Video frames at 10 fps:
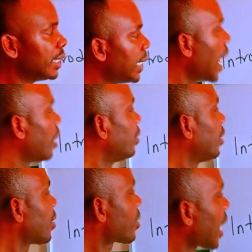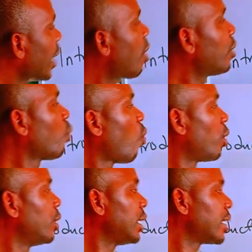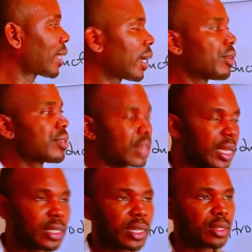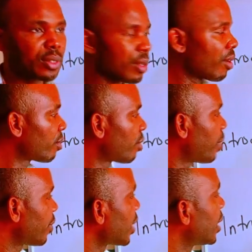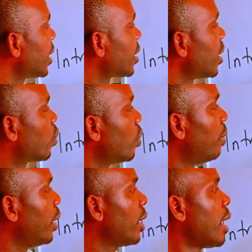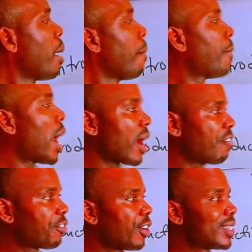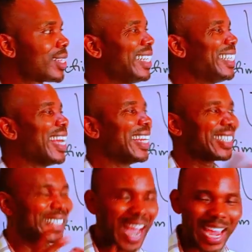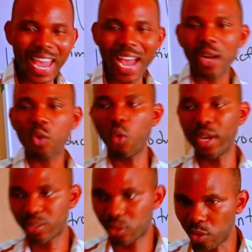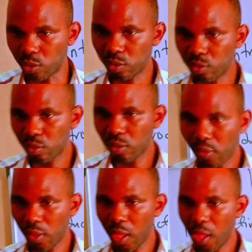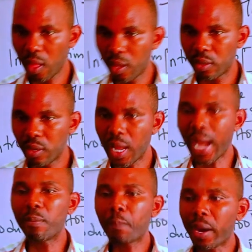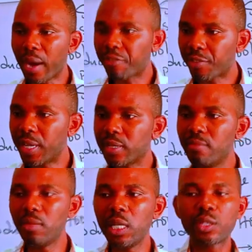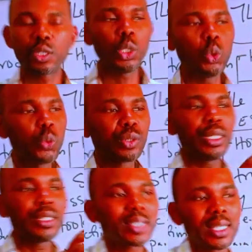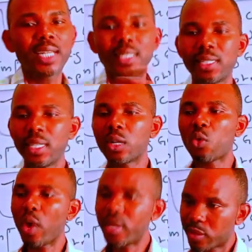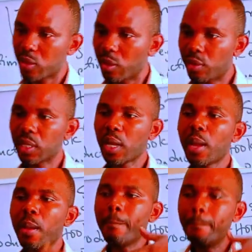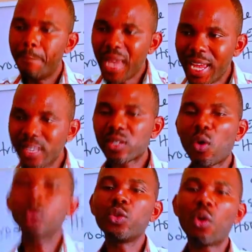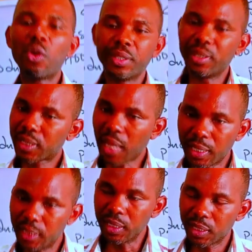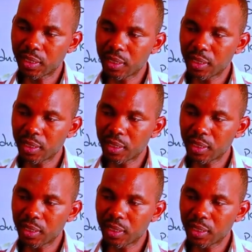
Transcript: Now, the second sentence or group of sentences will be paraphrasing the entire question. Paraphrasing means you restate the question based on your understanding.